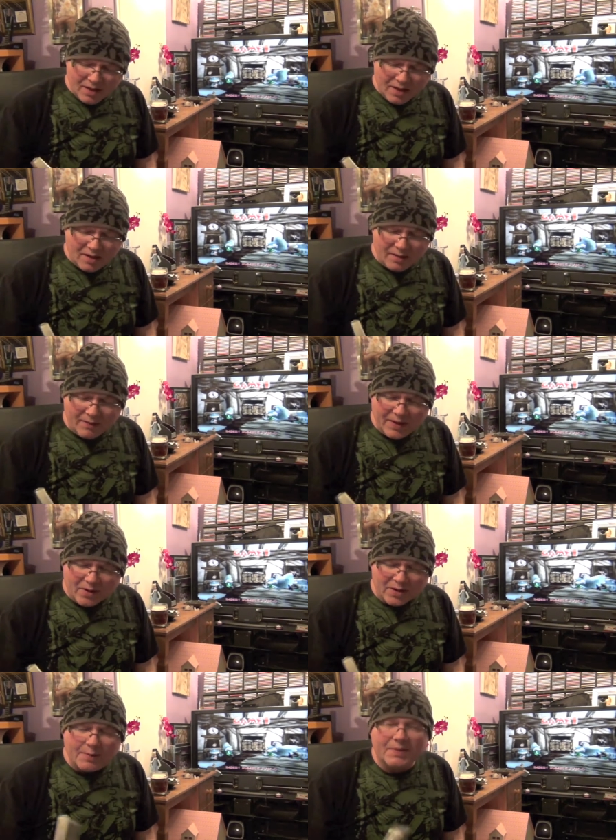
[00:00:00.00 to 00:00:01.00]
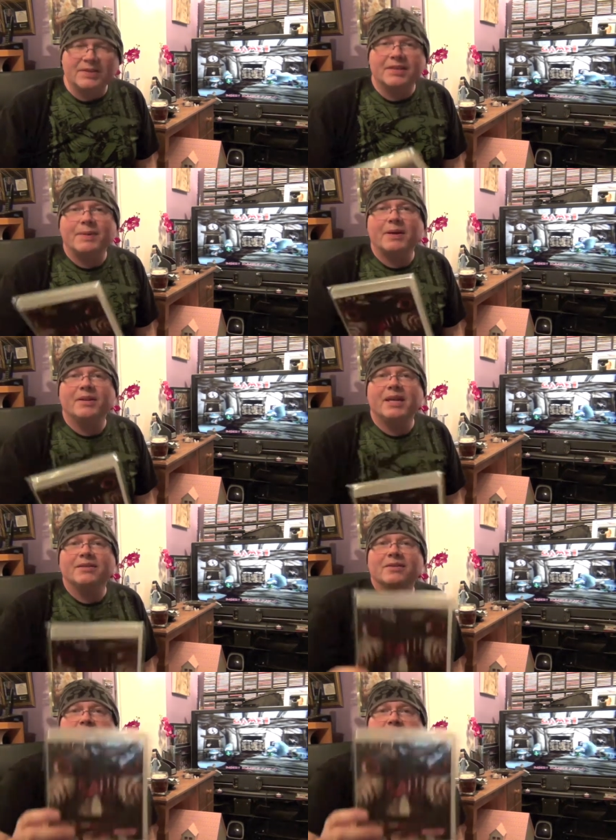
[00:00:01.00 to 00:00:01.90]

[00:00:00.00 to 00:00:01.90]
I think it cost me about £6 in the end.